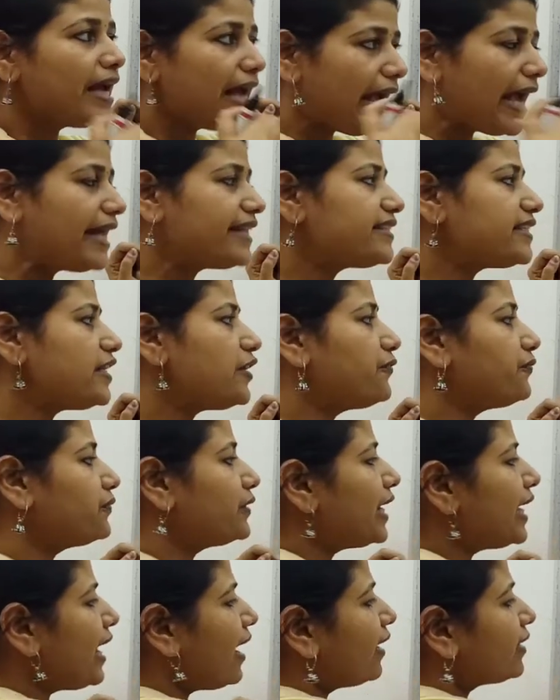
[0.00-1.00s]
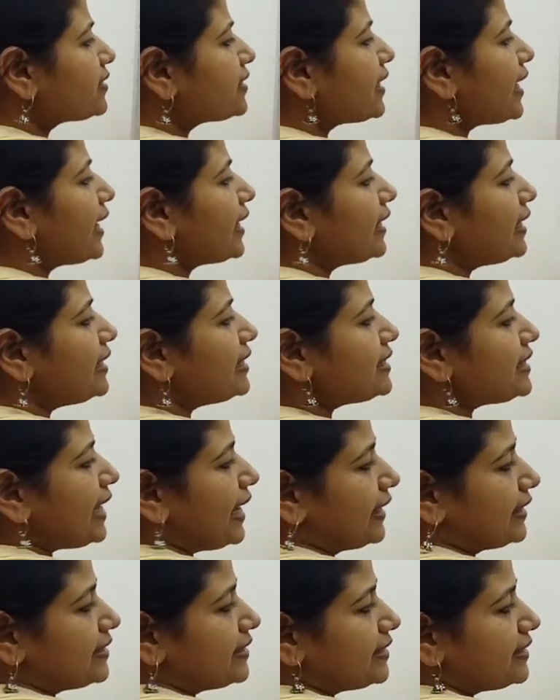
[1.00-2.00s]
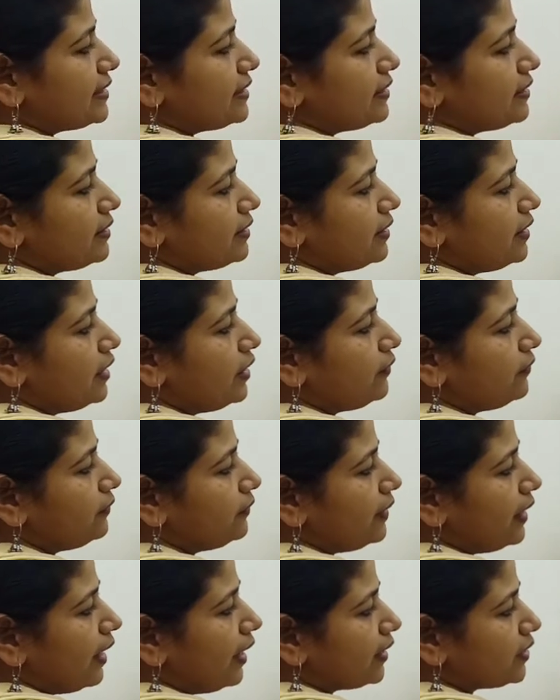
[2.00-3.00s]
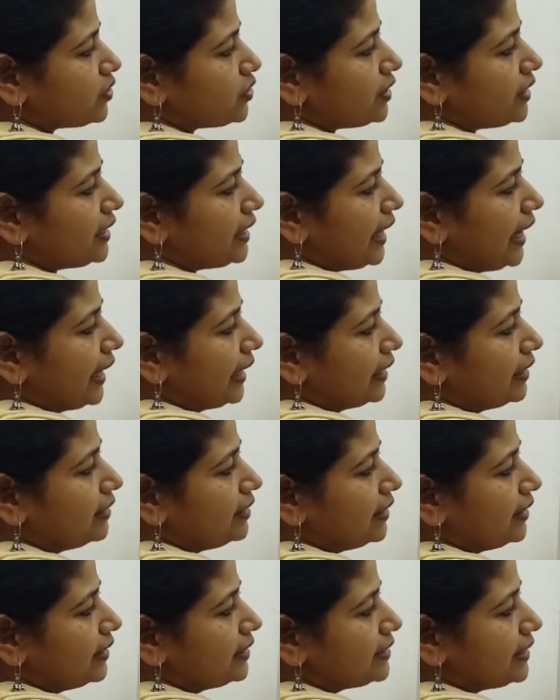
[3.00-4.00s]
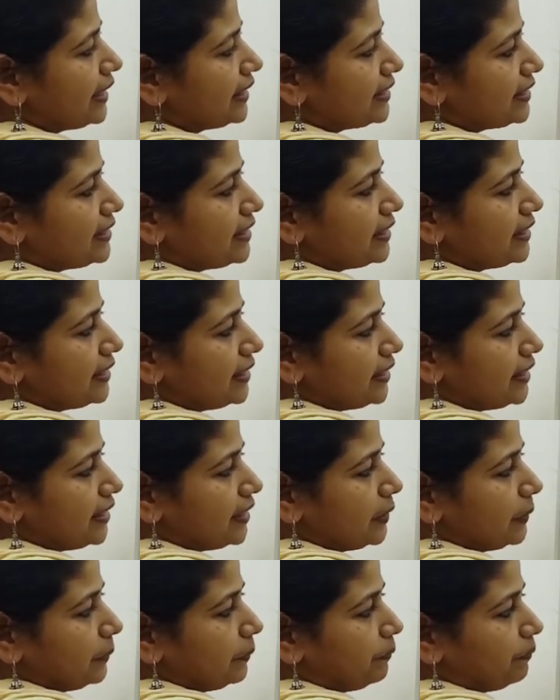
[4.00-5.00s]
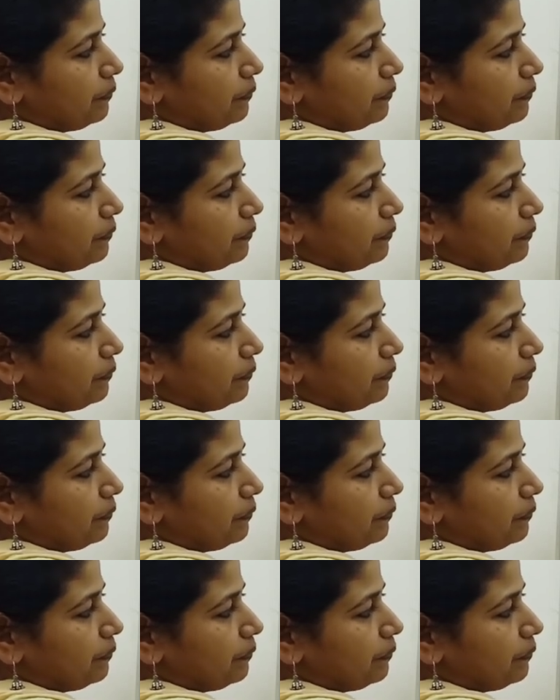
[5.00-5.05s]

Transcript: And if the larger angle is x, if larger angle is x degree,